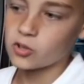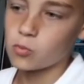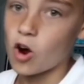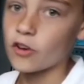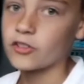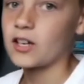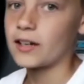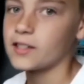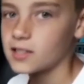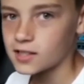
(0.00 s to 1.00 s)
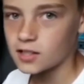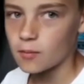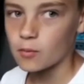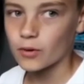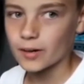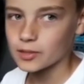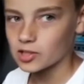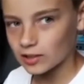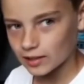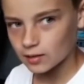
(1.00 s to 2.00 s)
1, I can see them when I'm
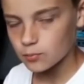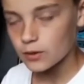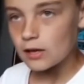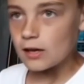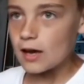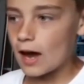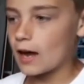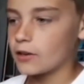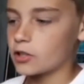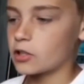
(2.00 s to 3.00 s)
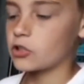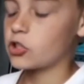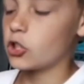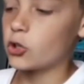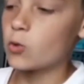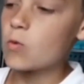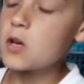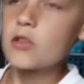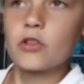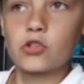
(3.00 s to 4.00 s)
asleep, and 2,
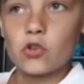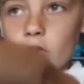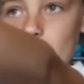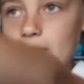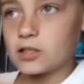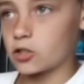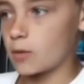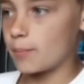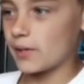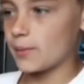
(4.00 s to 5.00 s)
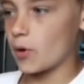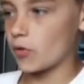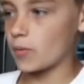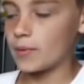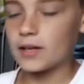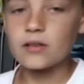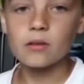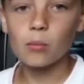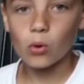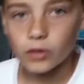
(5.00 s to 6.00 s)
the sunlight is going to beam on them in the
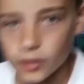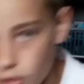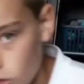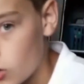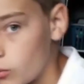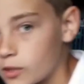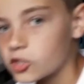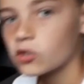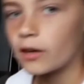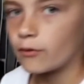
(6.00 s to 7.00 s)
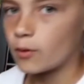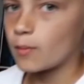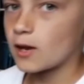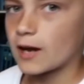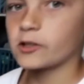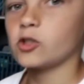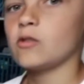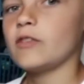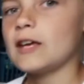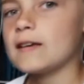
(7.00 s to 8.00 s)
morning, which will give them a nice
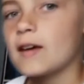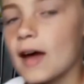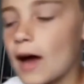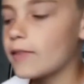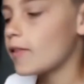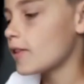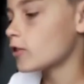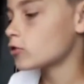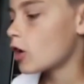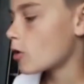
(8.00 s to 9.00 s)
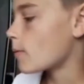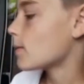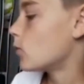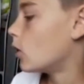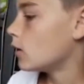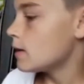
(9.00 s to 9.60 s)
UV, and then they'll grow a bit more,